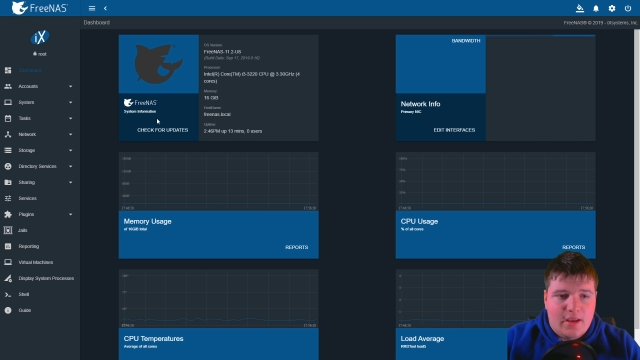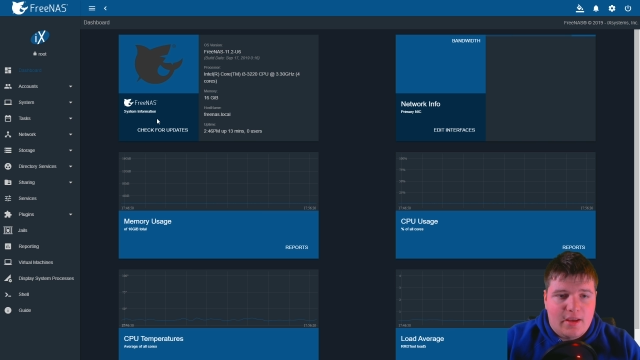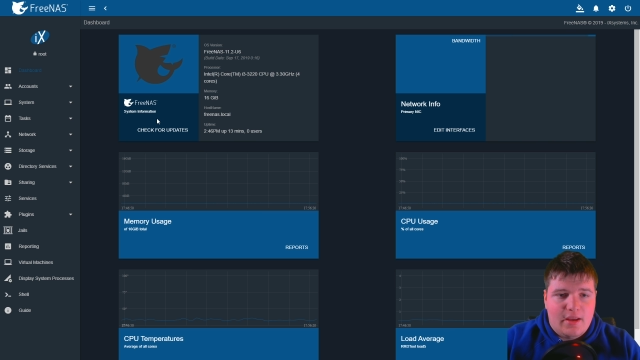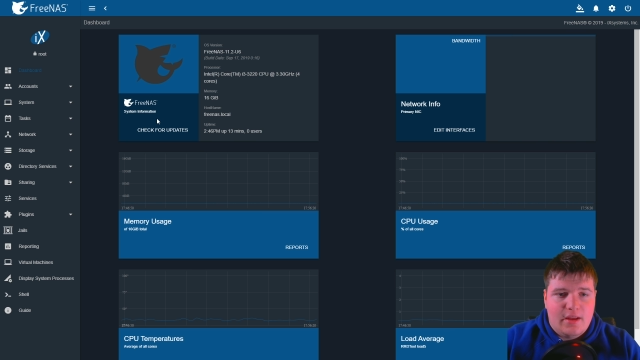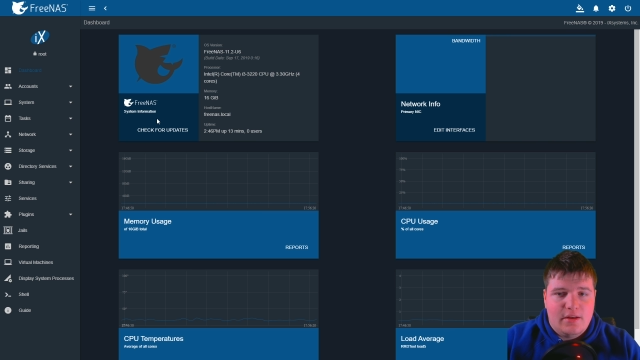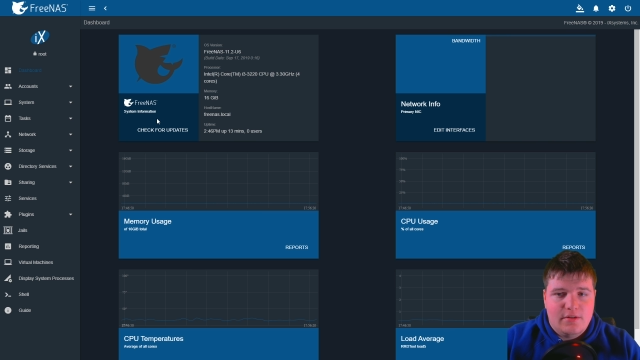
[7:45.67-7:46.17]

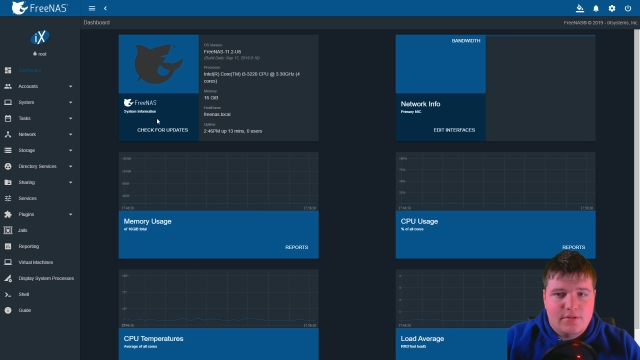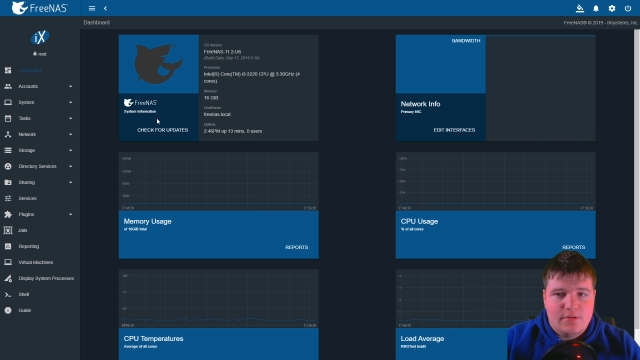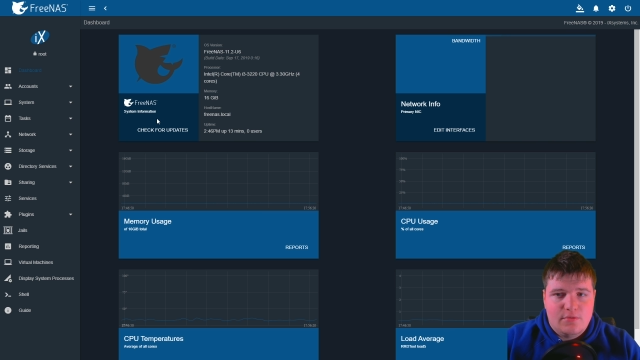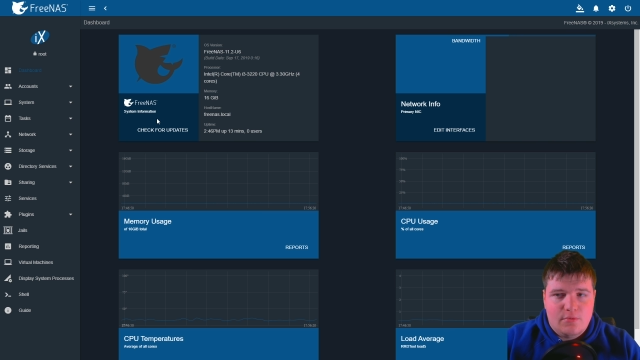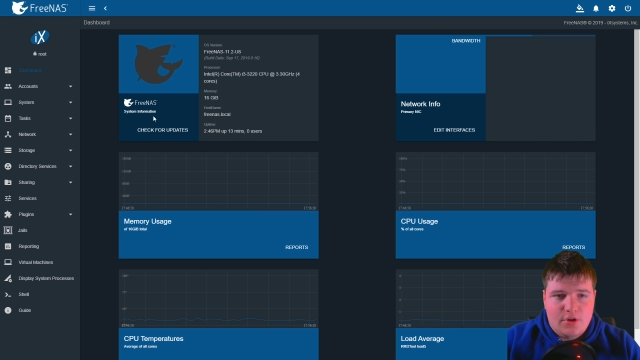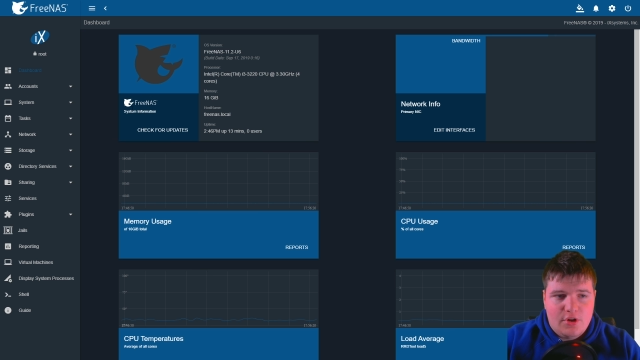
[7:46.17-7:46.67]

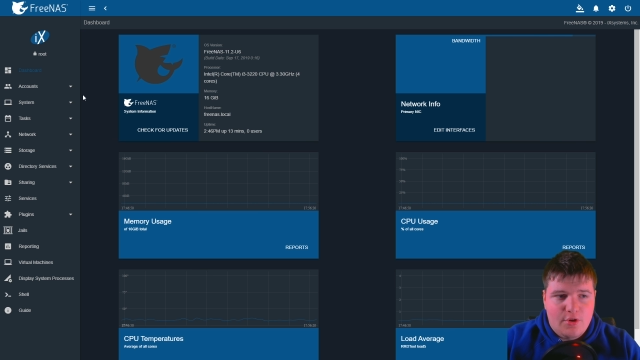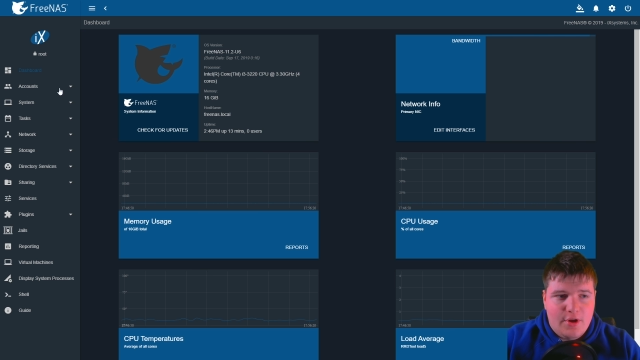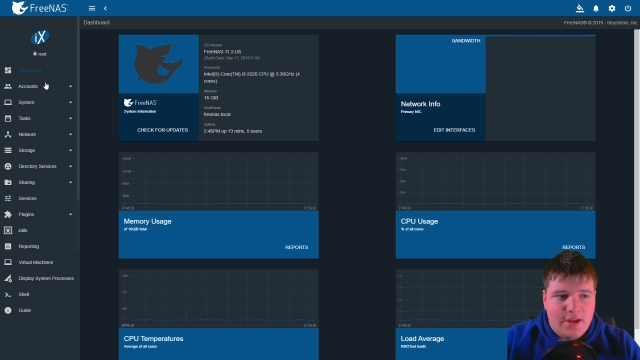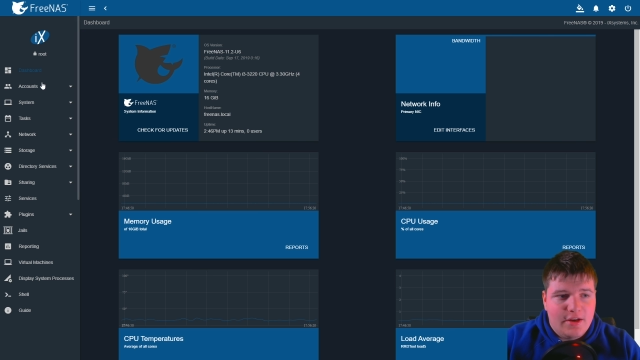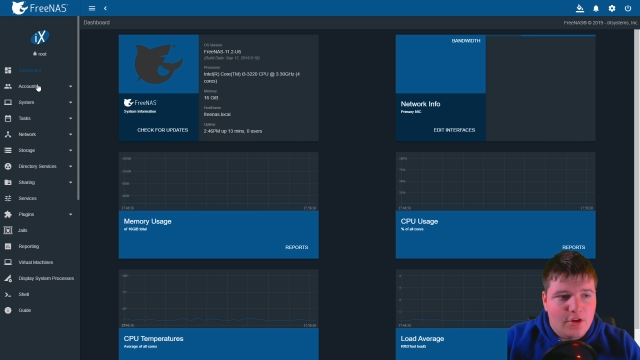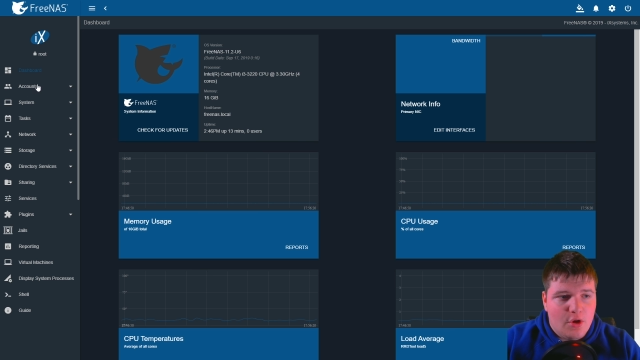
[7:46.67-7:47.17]
And we're going to go
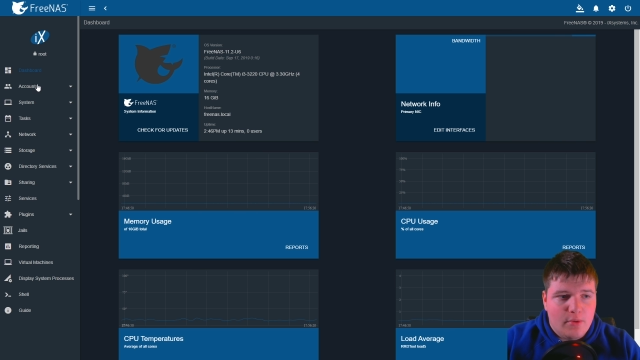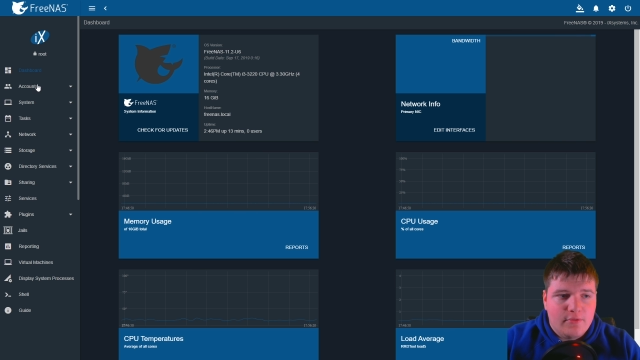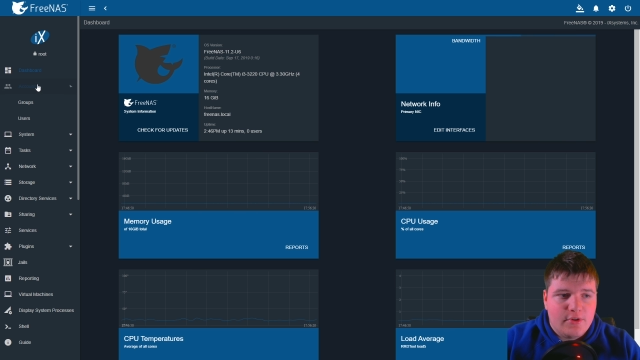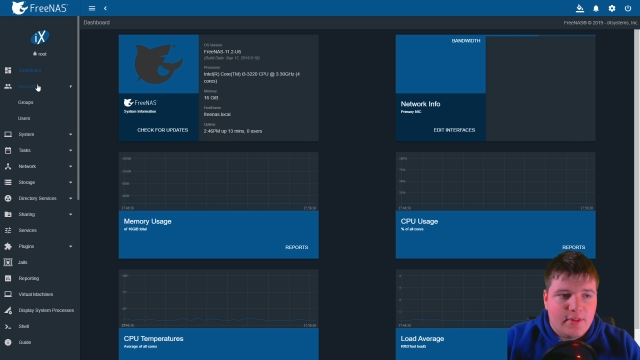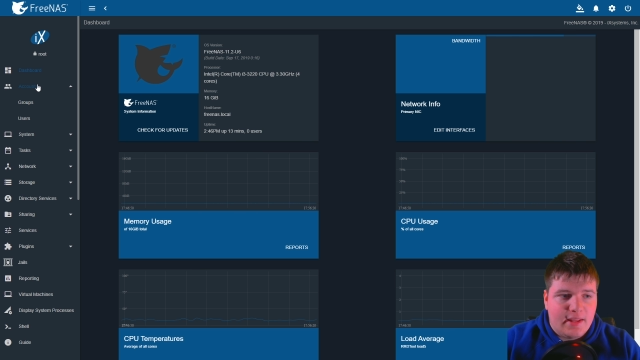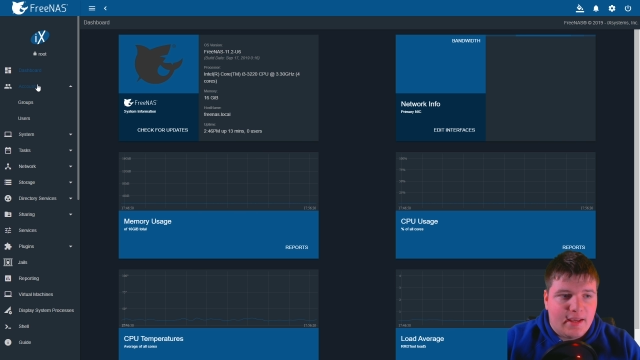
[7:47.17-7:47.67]
ahead and go
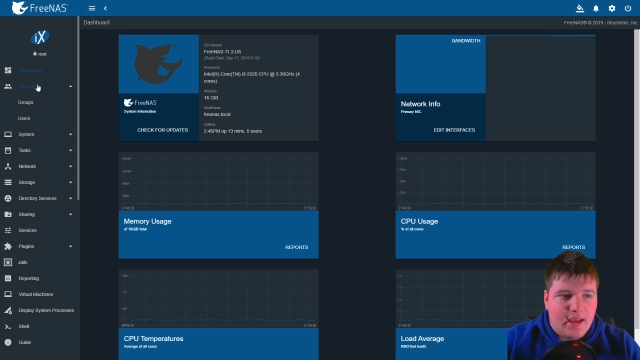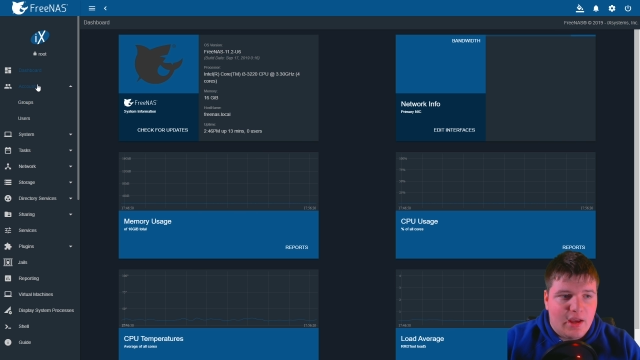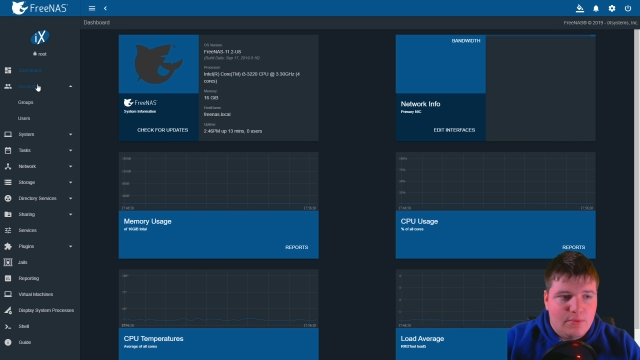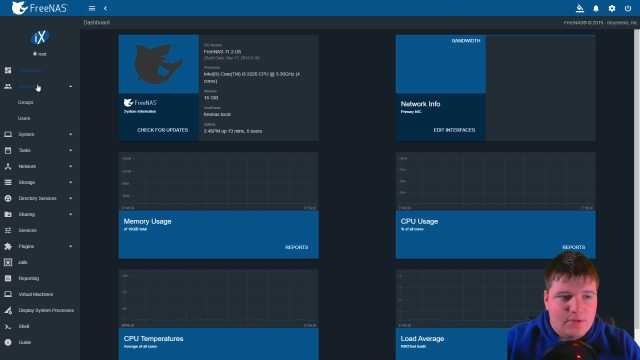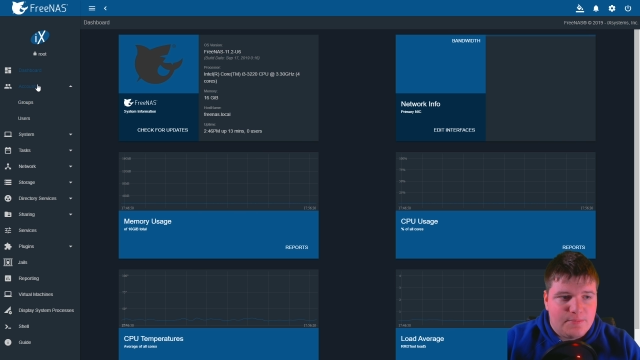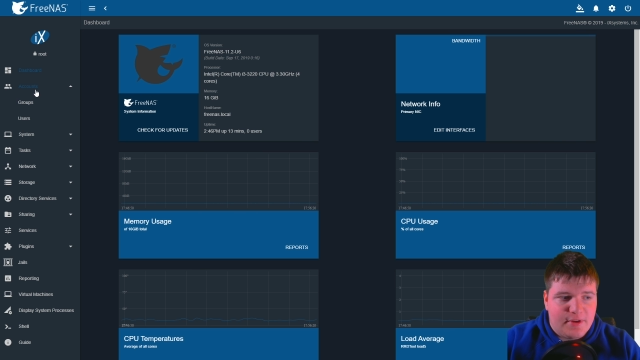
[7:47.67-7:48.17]
over to the
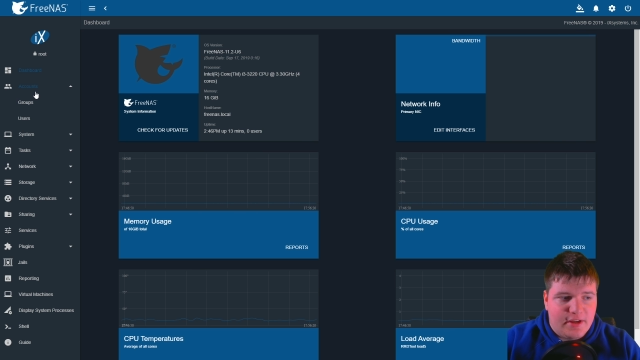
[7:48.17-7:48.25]
accounts